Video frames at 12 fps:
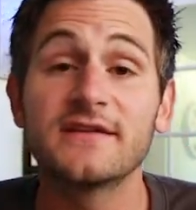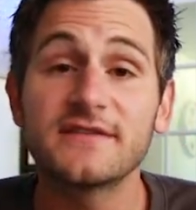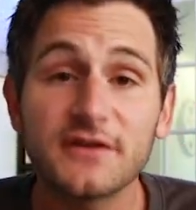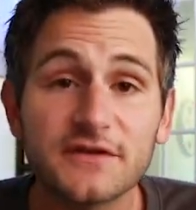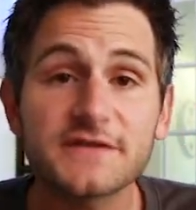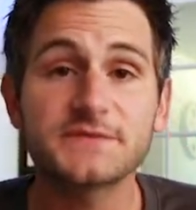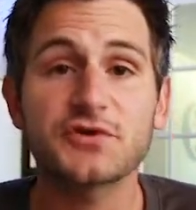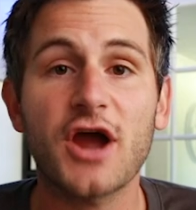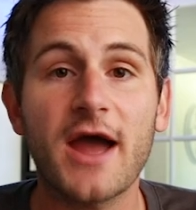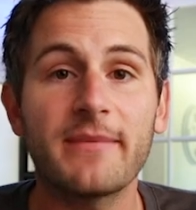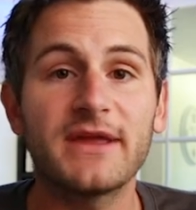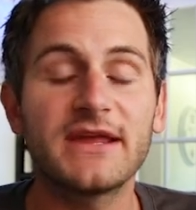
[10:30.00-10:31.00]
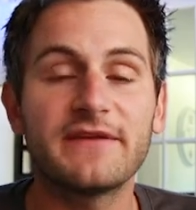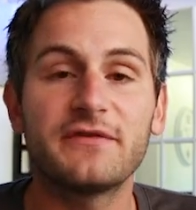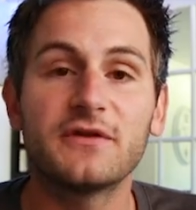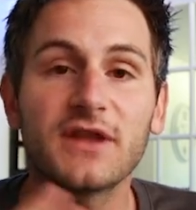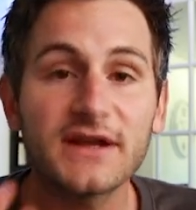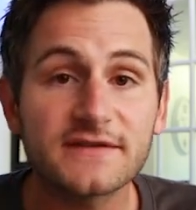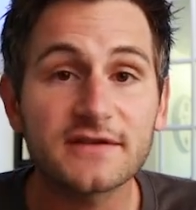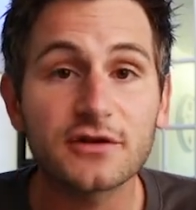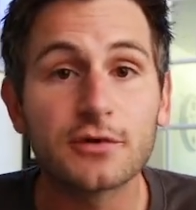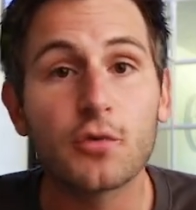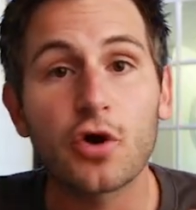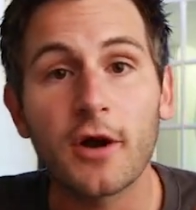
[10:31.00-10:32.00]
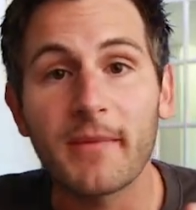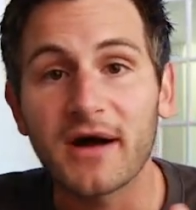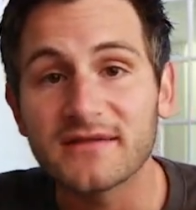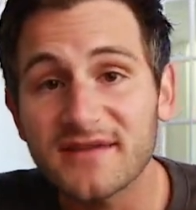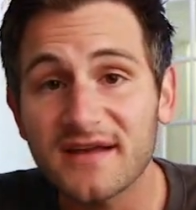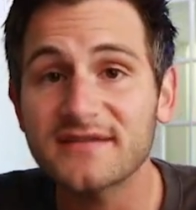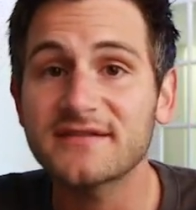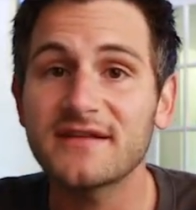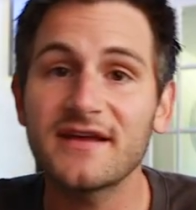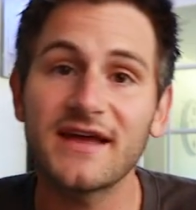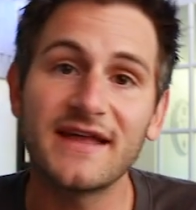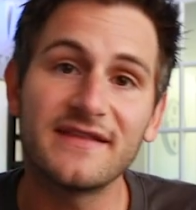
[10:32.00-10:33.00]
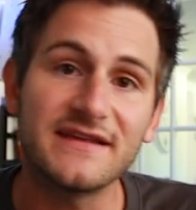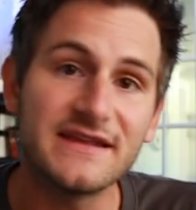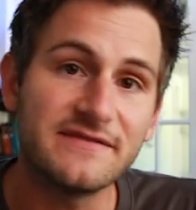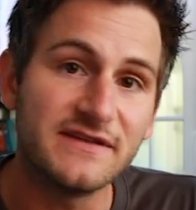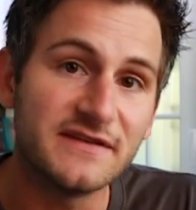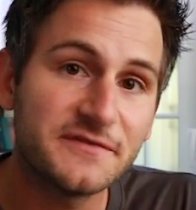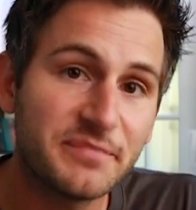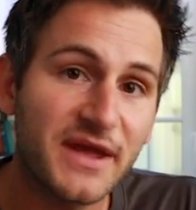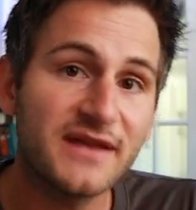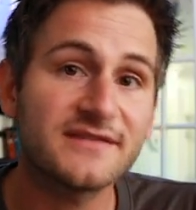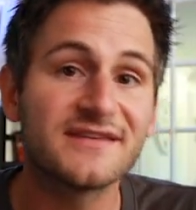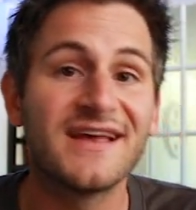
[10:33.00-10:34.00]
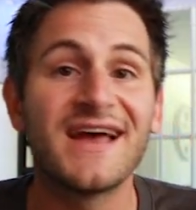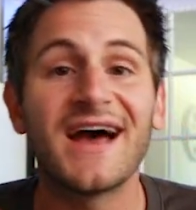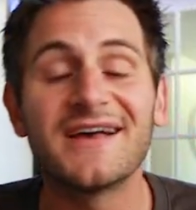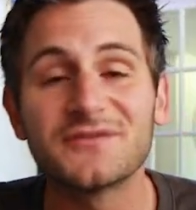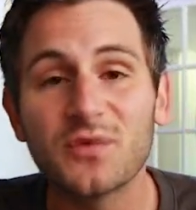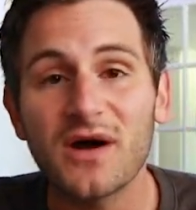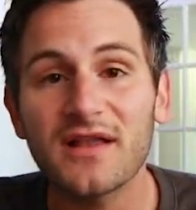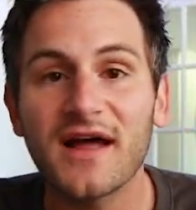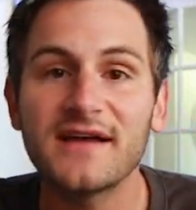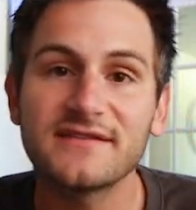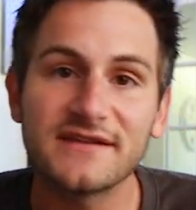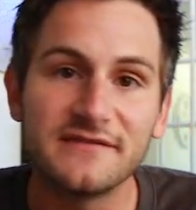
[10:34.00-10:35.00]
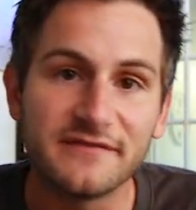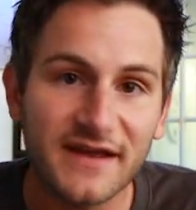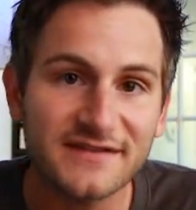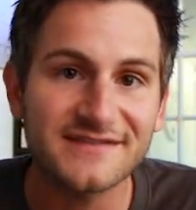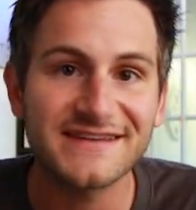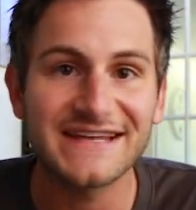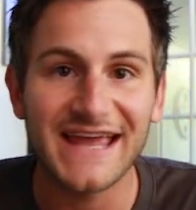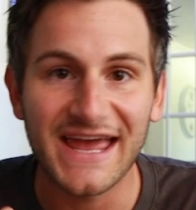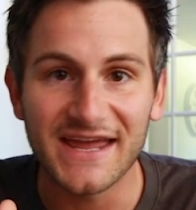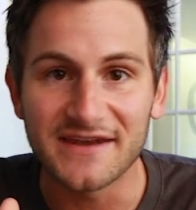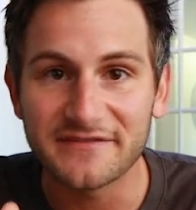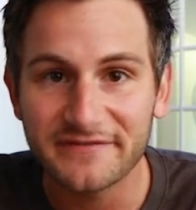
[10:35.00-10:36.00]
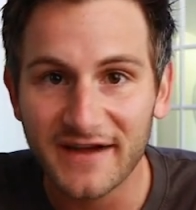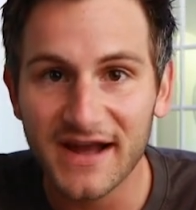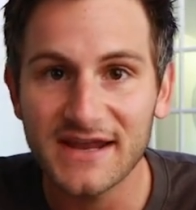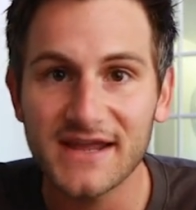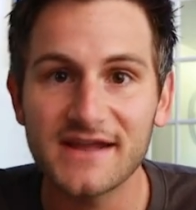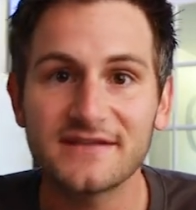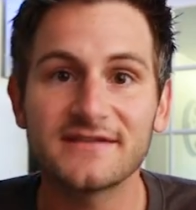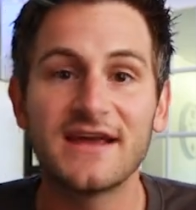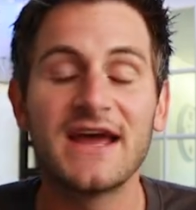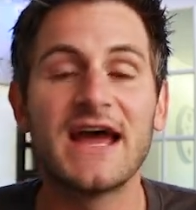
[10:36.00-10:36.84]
Consider subscribing if you'd like to learn more about Tesla and the EV space, as well as investing and finance.